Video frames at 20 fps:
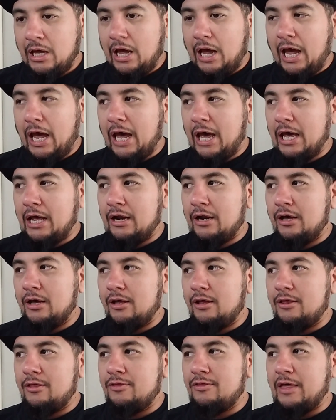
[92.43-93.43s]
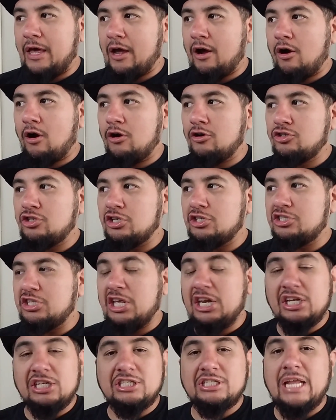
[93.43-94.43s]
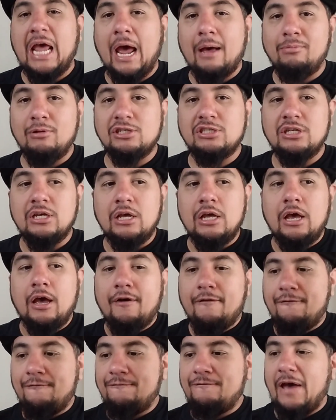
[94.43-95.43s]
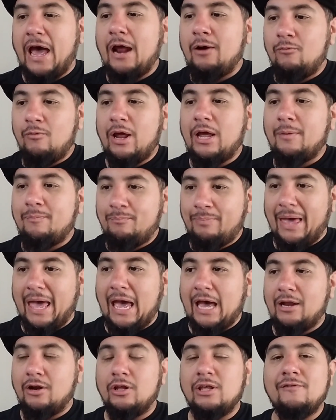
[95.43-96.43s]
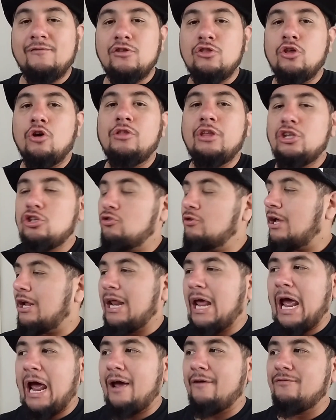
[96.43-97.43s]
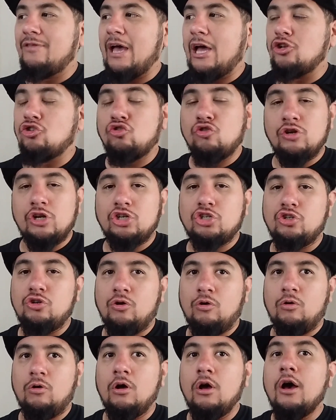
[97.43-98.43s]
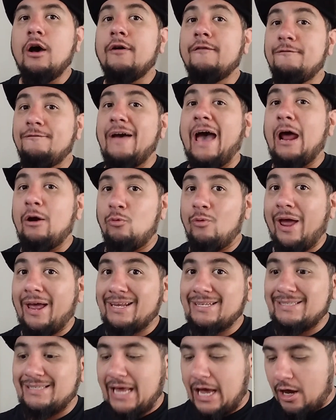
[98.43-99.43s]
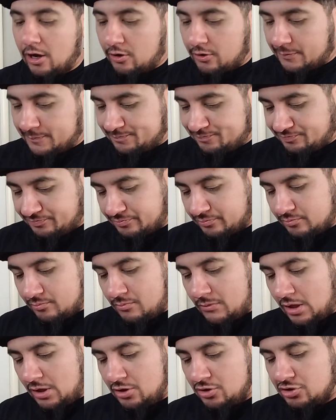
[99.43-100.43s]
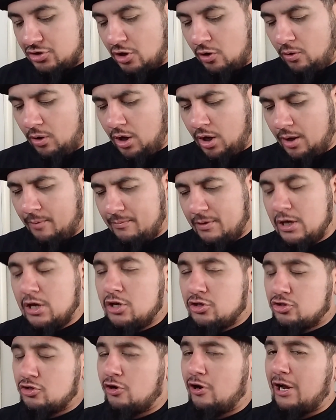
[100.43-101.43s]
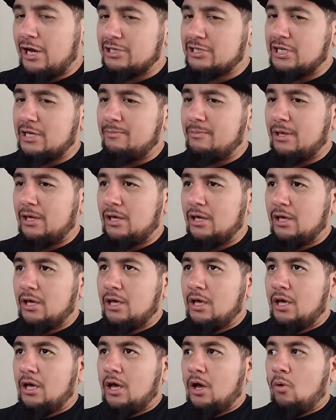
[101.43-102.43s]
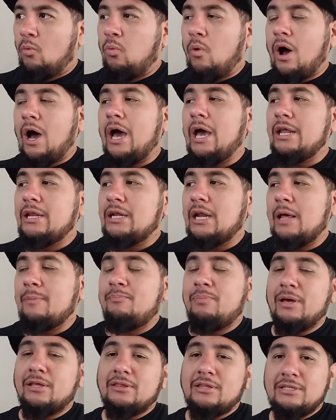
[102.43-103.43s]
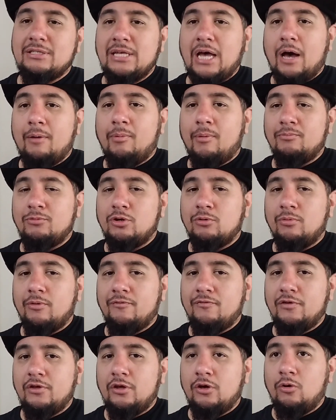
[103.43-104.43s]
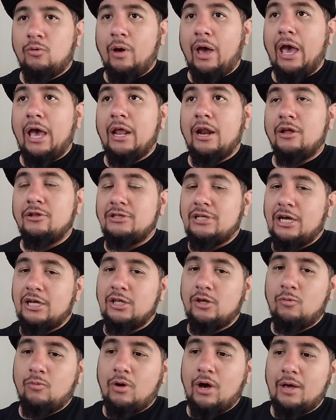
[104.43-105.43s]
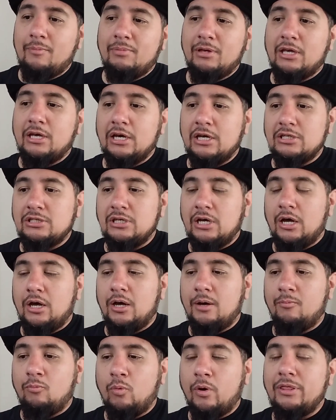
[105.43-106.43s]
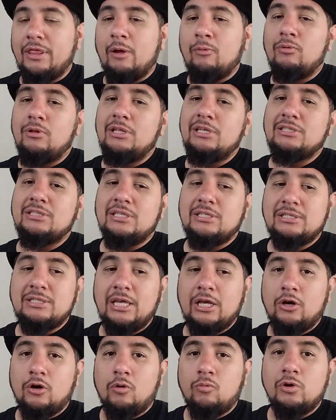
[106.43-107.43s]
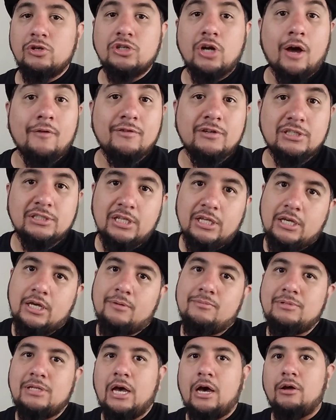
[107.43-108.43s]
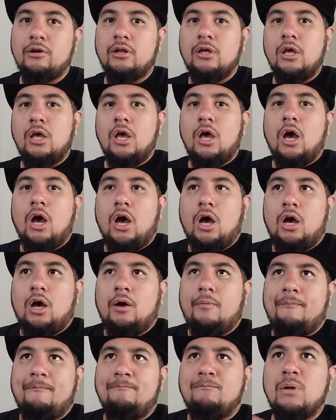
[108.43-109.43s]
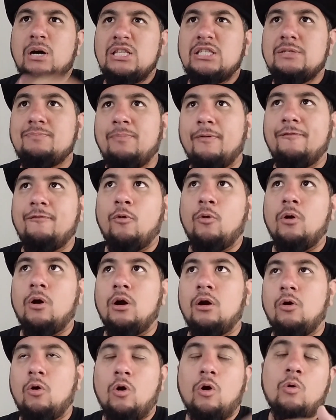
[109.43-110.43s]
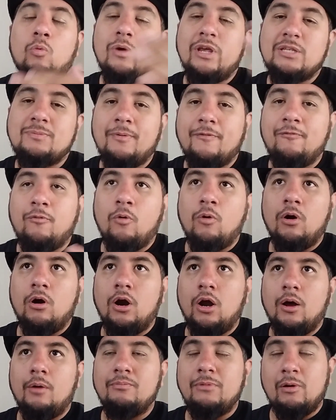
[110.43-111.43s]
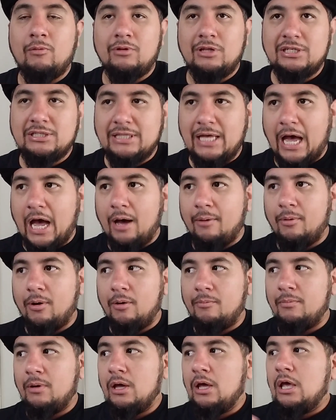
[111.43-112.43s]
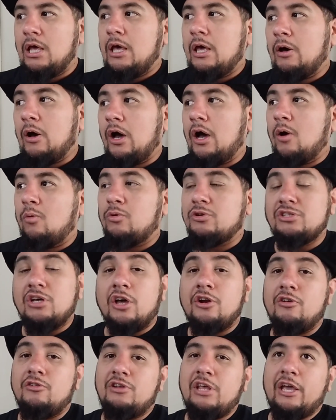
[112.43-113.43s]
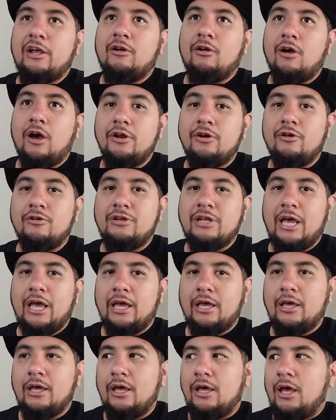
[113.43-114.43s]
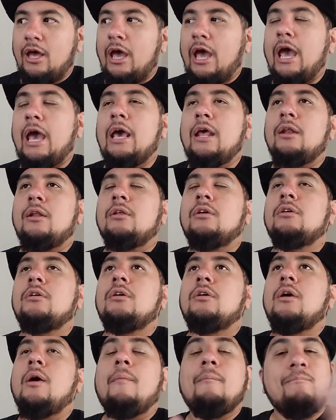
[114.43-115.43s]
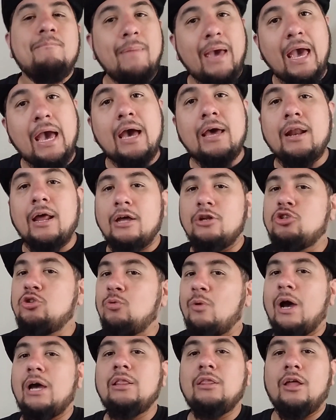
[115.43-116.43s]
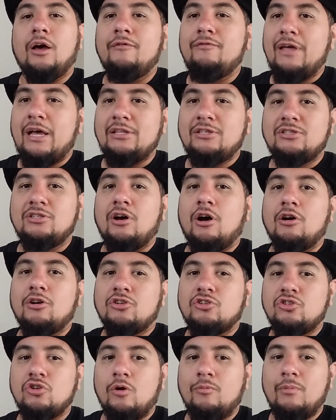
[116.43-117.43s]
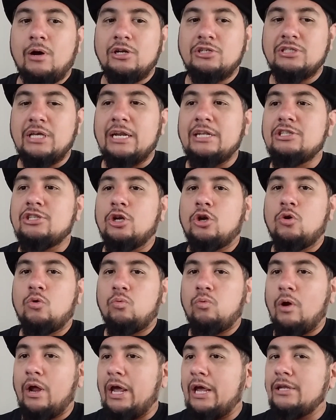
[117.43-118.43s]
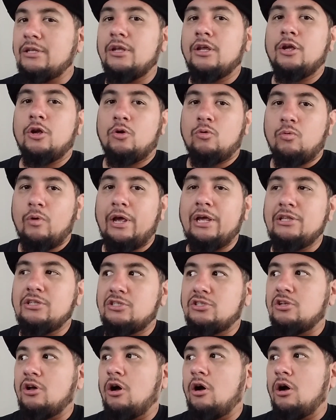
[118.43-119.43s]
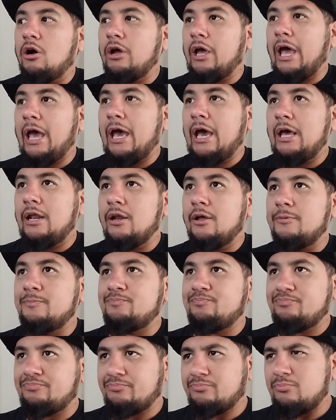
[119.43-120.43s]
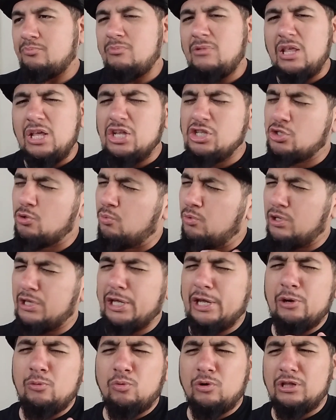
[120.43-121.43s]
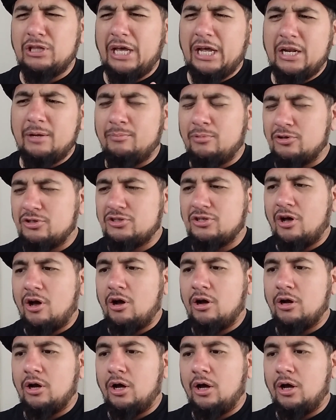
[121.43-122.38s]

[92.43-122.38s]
And they are just an established Fat Wreck band, even though they do not have that traditional Fat Wreck sound. So you're asking me, why did I pick this album to review? And I'll tell you why. Because when they released the single, which obviously comes out months before or weeks before they released the album, was Undertake. And man, do I love that song so much. That is a great, great song. And it's a really relatable song.